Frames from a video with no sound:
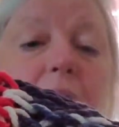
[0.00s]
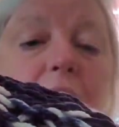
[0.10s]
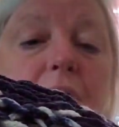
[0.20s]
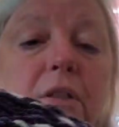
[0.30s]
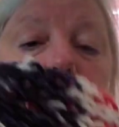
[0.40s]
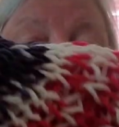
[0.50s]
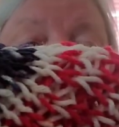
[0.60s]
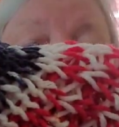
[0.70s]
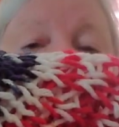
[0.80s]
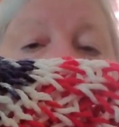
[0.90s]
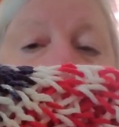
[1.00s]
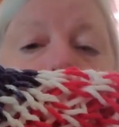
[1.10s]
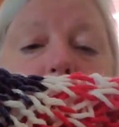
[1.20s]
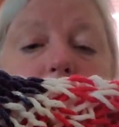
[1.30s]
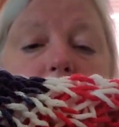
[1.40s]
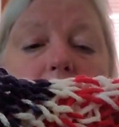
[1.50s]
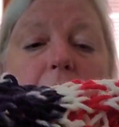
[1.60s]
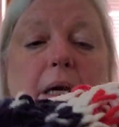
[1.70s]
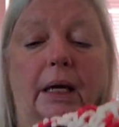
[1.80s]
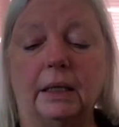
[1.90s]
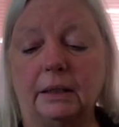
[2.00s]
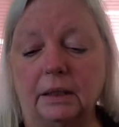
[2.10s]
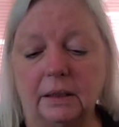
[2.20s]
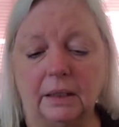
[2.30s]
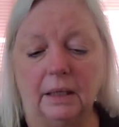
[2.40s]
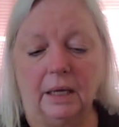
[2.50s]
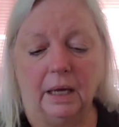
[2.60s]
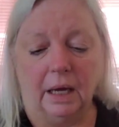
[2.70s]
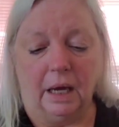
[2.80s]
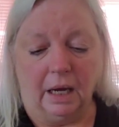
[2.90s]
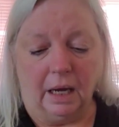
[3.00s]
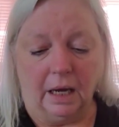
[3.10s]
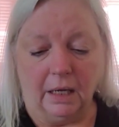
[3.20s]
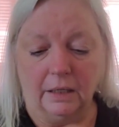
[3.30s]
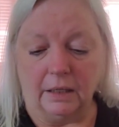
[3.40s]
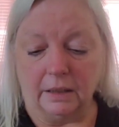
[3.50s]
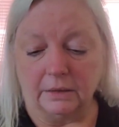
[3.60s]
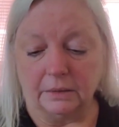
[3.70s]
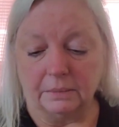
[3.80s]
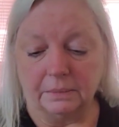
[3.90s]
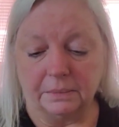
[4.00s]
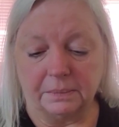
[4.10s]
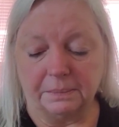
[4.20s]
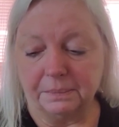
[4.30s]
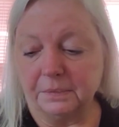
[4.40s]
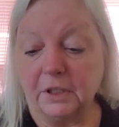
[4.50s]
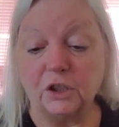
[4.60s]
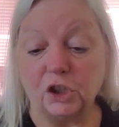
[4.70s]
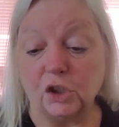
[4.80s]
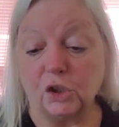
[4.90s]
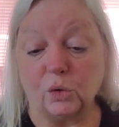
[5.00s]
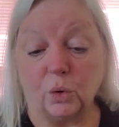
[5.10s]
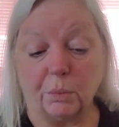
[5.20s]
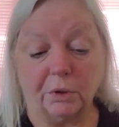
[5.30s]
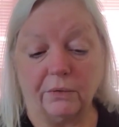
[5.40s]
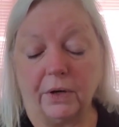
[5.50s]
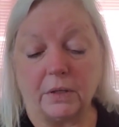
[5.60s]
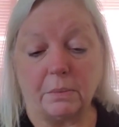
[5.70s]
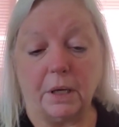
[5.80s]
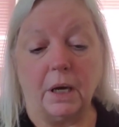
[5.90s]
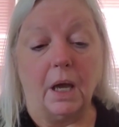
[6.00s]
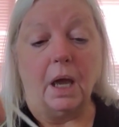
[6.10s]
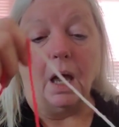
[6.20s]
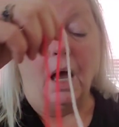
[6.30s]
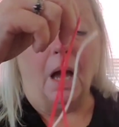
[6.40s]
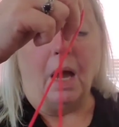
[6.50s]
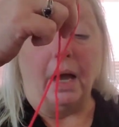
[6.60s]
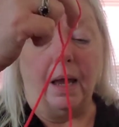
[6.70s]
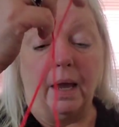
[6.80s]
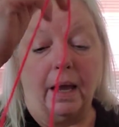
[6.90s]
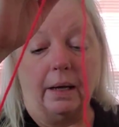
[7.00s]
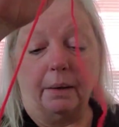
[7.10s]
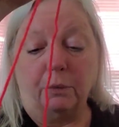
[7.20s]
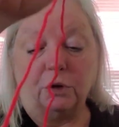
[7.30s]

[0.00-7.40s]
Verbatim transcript: like loosey goosey and I, uh, uh, it just looks horrible if you ask me. And I'm